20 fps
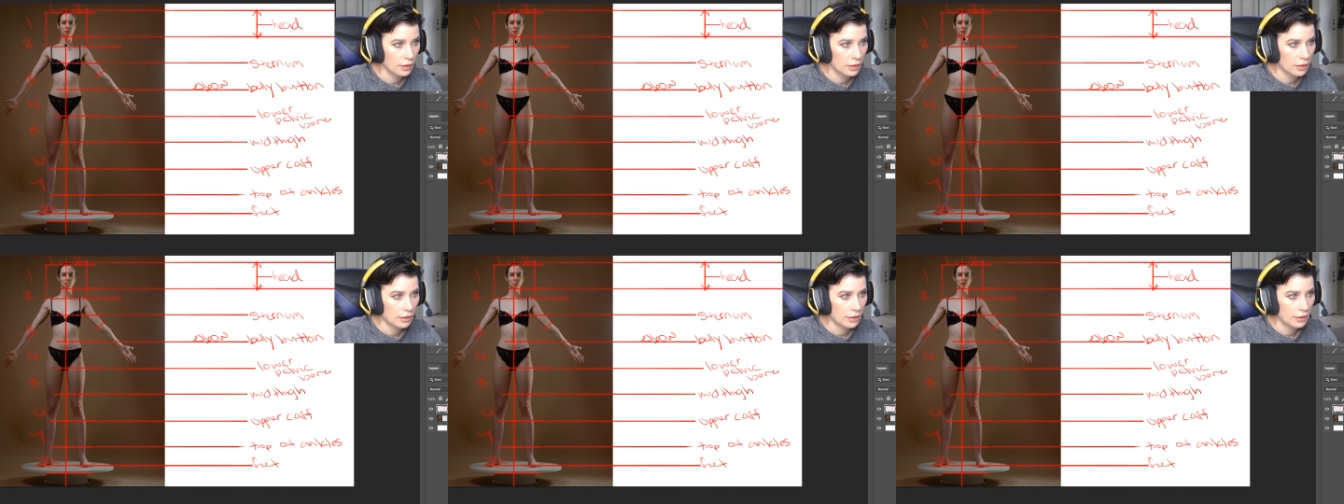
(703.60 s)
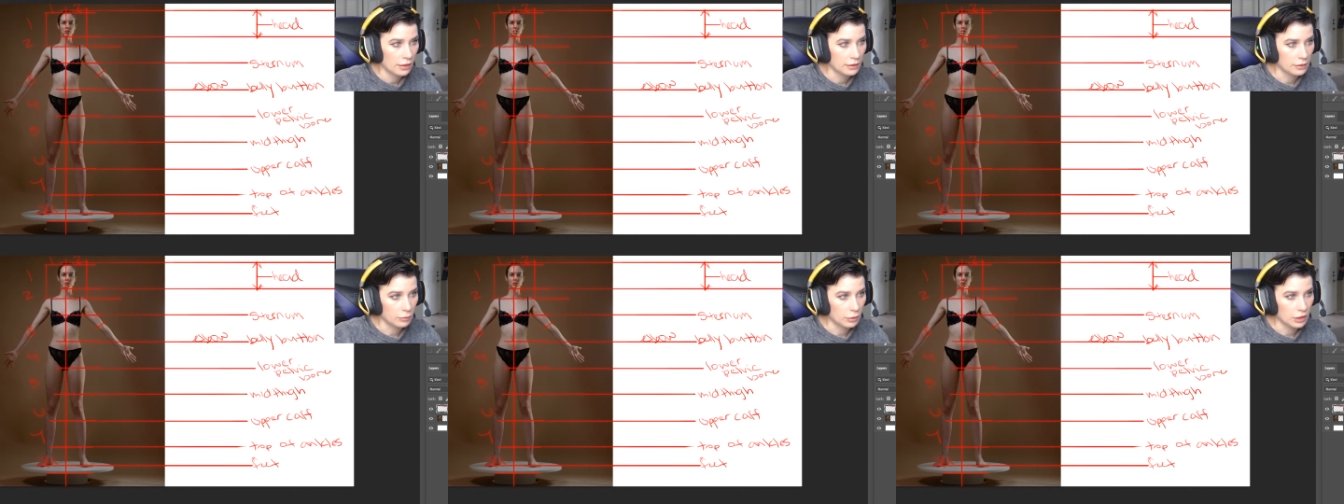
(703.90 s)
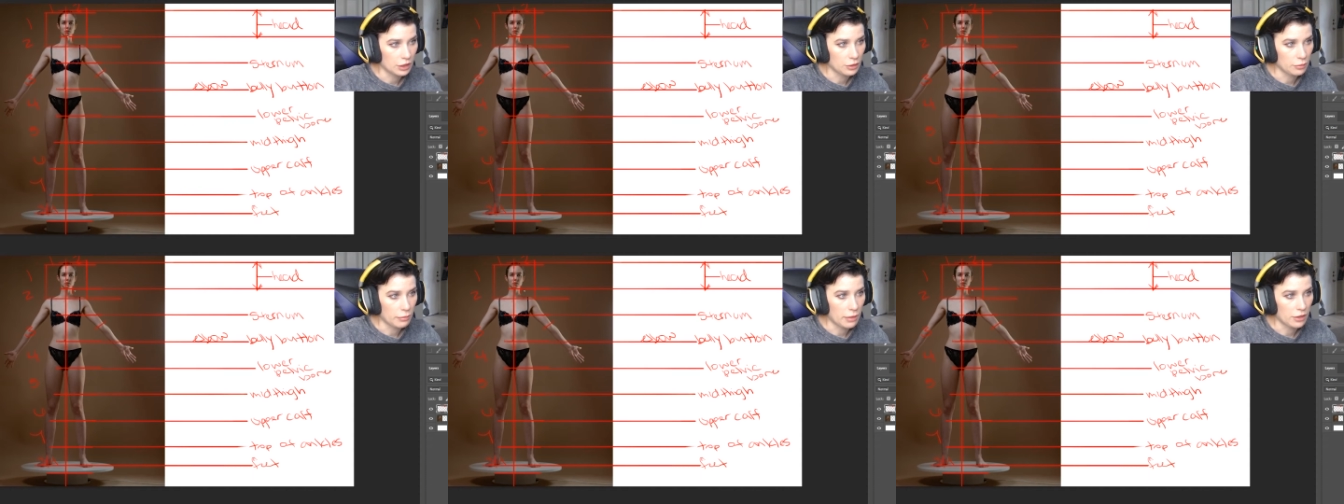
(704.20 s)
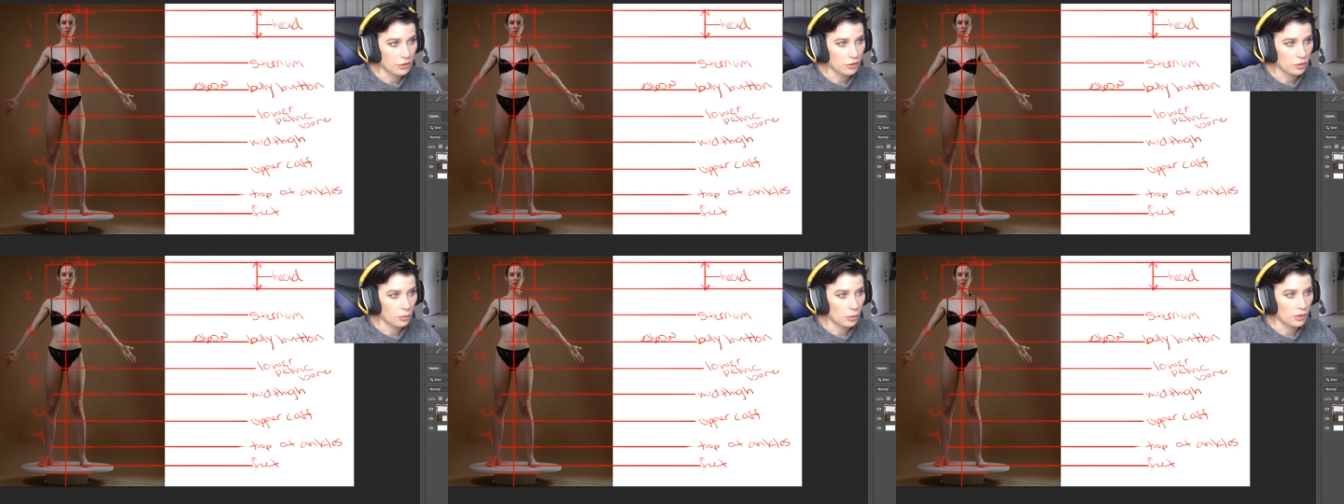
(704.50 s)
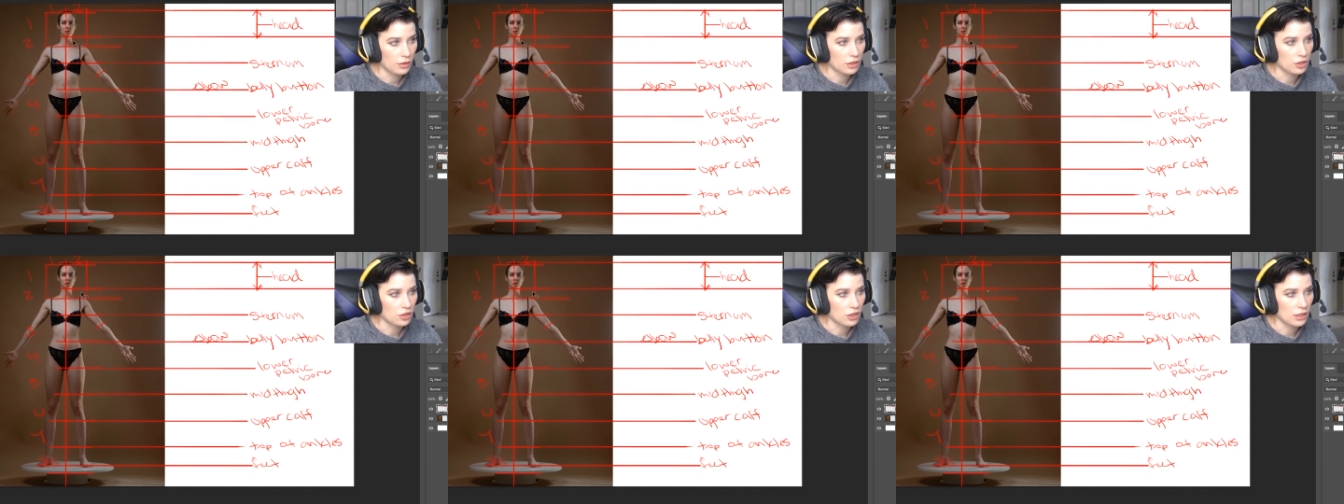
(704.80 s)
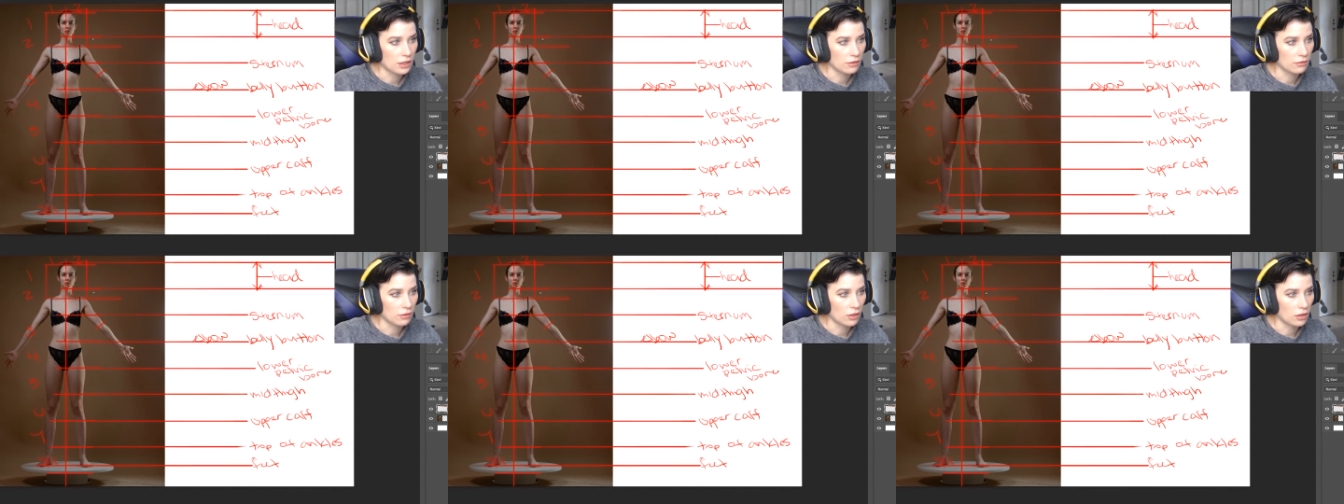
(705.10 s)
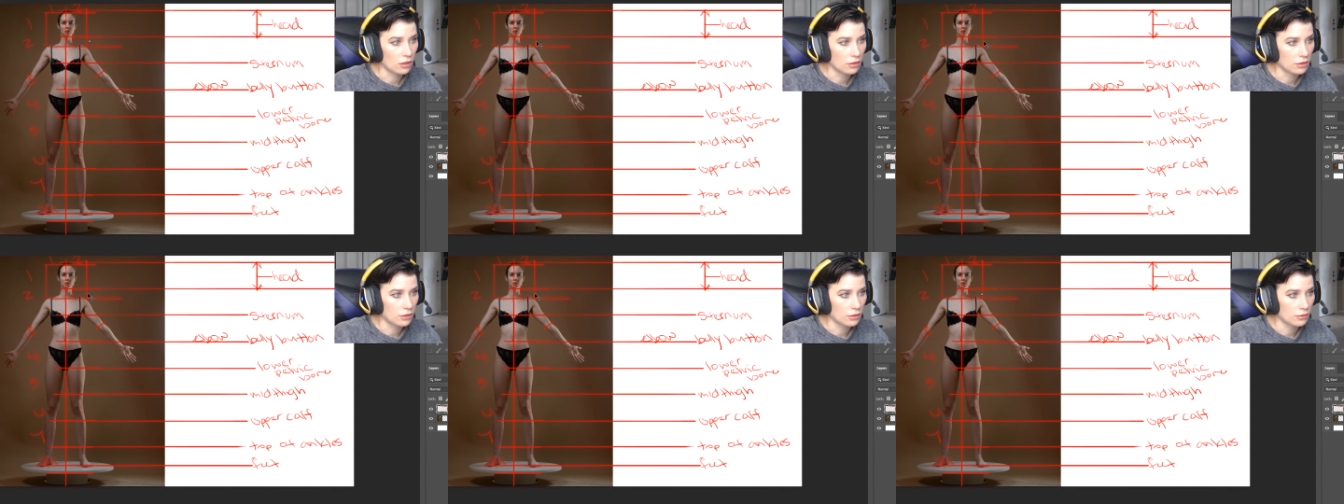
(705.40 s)
because we just measured where the chin
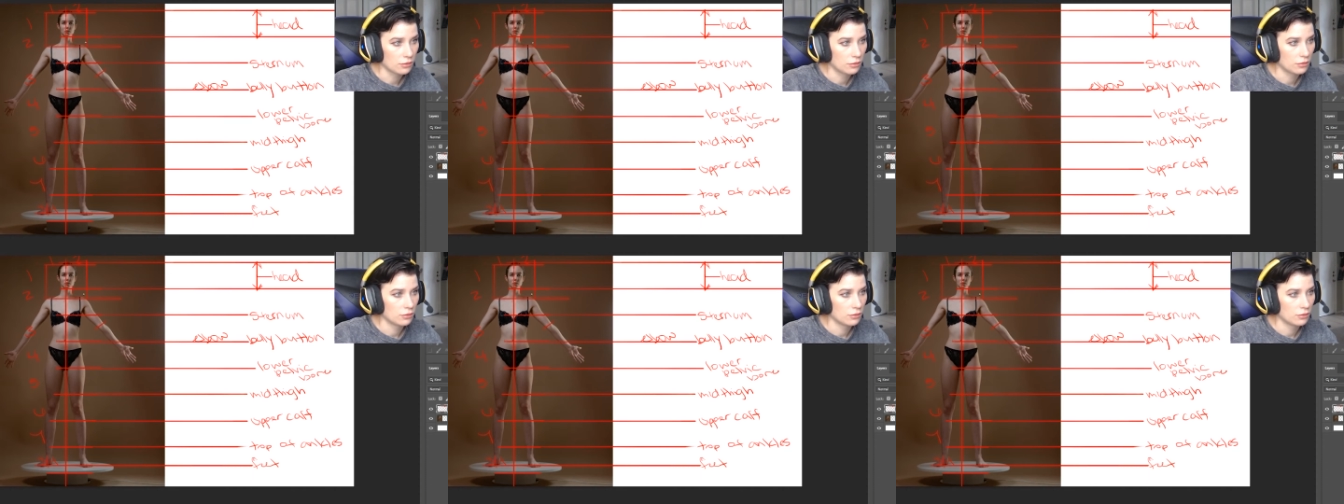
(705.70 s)
falls.